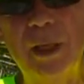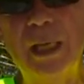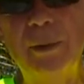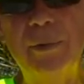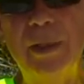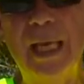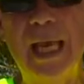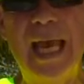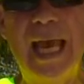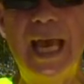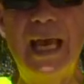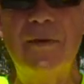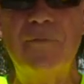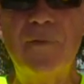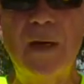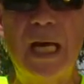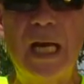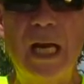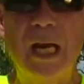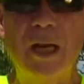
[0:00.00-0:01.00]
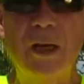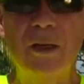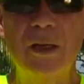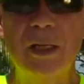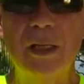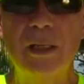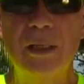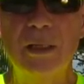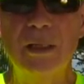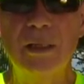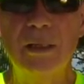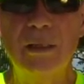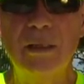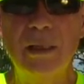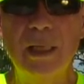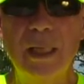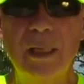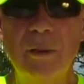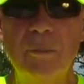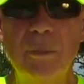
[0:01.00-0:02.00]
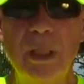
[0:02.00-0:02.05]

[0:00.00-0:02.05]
maybe a half hour, and